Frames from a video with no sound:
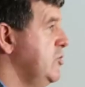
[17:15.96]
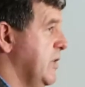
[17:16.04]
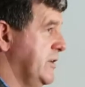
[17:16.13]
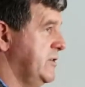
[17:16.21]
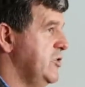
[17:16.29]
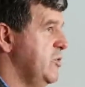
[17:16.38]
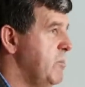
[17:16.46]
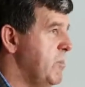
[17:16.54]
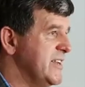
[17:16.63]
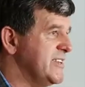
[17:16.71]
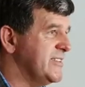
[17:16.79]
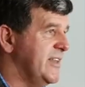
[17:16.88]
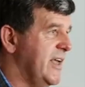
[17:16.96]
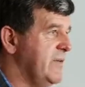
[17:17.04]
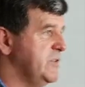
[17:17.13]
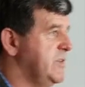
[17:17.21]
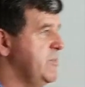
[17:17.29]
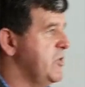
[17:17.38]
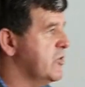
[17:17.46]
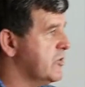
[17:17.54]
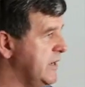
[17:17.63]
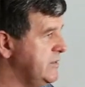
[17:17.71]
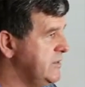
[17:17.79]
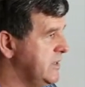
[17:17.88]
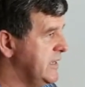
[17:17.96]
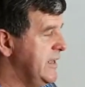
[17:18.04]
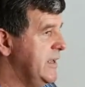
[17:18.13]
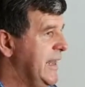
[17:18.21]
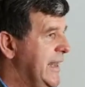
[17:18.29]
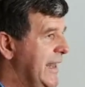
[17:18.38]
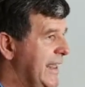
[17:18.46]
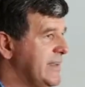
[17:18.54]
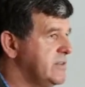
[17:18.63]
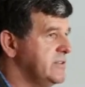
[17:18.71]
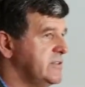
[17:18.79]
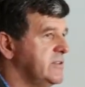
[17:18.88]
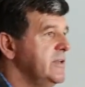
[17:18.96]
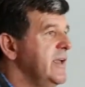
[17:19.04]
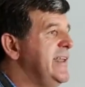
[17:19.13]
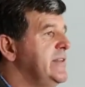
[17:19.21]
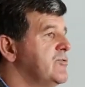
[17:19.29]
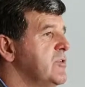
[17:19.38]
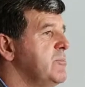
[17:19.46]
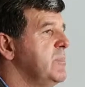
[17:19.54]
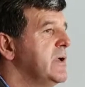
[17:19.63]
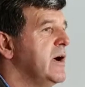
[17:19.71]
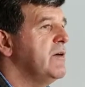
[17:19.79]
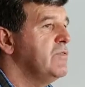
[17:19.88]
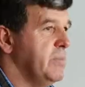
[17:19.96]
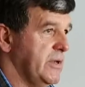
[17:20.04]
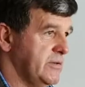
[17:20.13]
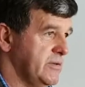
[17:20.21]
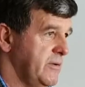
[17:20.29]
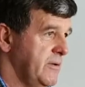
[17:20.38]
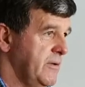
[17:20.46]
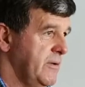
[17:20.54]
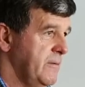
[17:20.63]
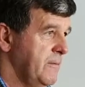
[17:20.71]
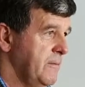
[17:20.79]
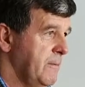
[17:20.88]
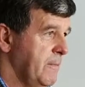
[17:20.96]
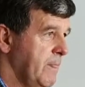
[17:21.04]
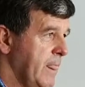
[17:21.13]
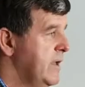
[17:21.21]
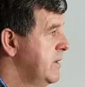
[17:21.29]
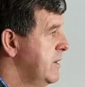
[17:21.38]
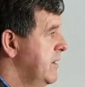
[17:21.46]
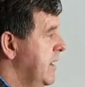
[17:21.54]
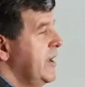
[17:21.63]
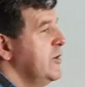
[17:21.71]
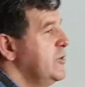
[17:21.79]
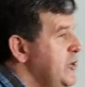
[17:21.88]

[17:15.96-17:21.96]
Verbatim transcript: it. You must have a democratically elected interim government. And how do